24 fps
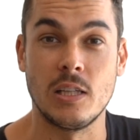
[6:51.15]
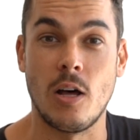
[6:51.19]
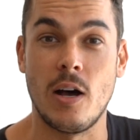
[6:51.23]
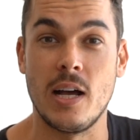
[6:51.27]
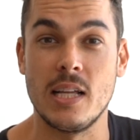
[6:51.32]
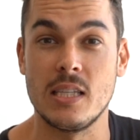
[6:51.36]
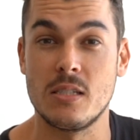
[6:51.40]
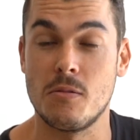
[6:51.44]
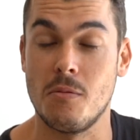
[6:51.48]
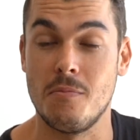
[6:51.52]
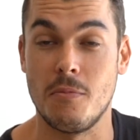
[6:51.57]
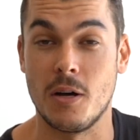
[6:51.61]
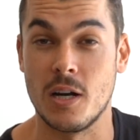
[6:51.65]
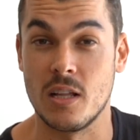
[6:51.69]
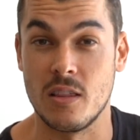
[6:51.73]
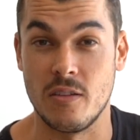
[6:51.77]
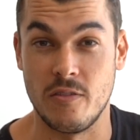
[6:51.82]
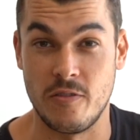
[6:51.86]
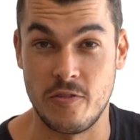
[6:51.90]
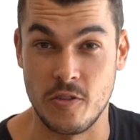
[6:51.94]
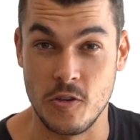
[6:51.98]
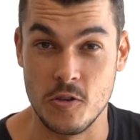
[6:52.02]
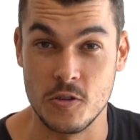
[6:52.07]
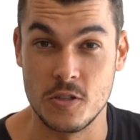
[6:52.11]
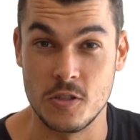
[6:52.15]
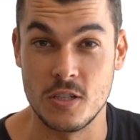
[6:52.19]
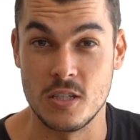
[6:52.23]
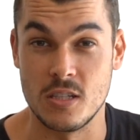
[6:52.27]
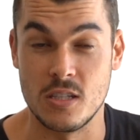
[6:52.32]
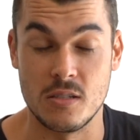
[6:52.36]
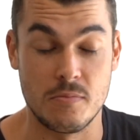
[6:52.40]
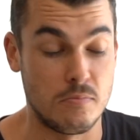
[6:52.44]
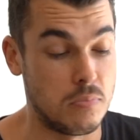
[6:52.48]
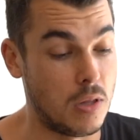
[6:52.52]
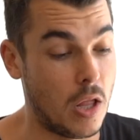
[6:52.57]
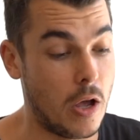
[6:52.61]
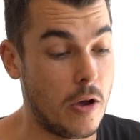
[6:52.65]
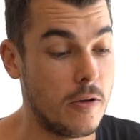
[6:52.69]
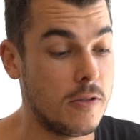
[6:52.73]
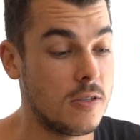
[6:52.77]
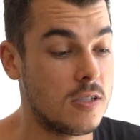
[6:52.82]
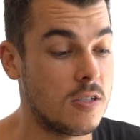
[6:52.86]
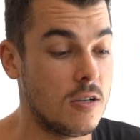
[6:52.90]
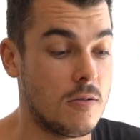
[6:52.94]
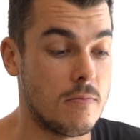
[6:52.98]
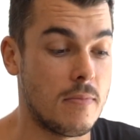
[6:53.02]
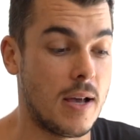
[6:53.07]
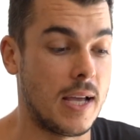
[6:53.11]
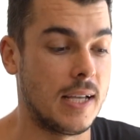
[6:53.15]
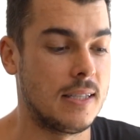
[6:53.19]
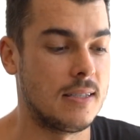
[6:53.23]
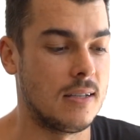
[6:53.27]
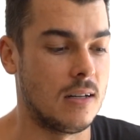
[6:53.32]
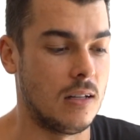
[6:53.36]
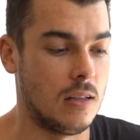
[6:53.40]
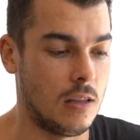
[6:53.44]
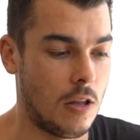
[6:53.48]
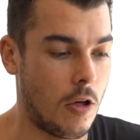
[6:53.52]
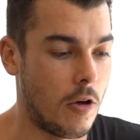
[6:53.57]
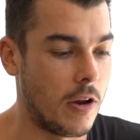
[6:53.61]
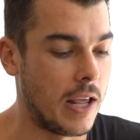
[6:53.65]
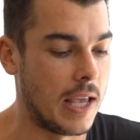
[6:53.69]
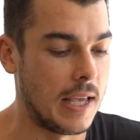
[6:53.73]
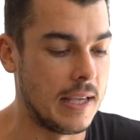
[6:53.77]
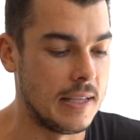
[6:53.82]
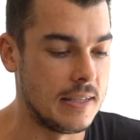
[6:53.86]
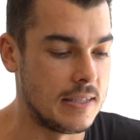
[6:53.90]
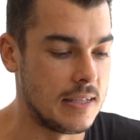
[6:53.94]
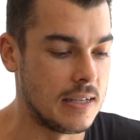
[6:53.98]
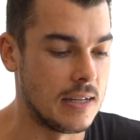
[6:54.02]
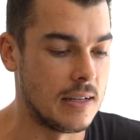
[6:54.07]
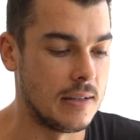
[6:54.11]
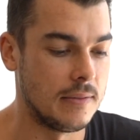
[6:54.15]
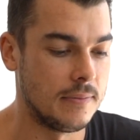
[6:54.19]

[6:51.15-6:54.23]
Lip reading: lights when one of the fuses is blown, so it makes it a lot easier.